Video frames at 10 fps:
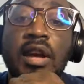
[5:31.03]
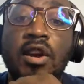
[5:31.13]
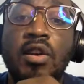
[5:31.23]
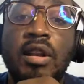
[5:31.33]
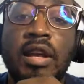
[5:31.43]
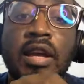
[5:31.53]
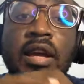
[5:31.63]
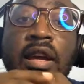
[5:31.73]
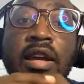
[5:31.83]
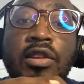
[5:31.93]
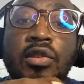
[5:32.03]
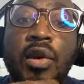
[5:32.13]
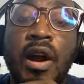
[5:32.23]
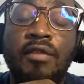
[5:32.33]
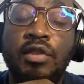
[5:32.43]
Secondly,
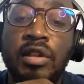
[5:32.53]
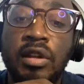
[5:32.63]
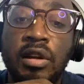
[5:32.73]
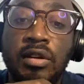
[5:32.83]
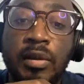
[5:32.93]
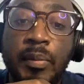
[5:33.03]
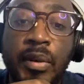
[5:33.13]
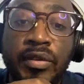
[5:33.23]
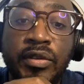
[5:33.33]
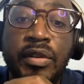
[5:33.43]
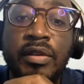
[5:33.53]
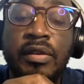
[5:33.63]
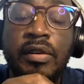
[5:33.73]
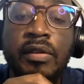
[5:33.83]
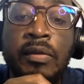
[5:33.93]
you have to tell the
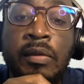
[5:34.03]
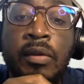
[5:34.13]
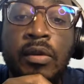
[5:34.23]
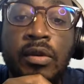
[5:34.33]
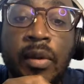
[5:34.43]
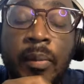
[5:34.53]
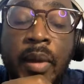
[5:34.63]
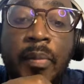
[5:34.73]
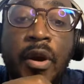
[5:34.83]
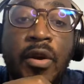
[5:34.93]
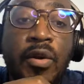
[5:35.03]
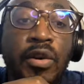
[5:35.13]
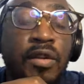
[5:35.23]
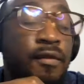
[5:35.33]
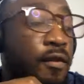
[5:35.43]
person the paper you're
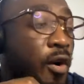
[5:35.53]
looking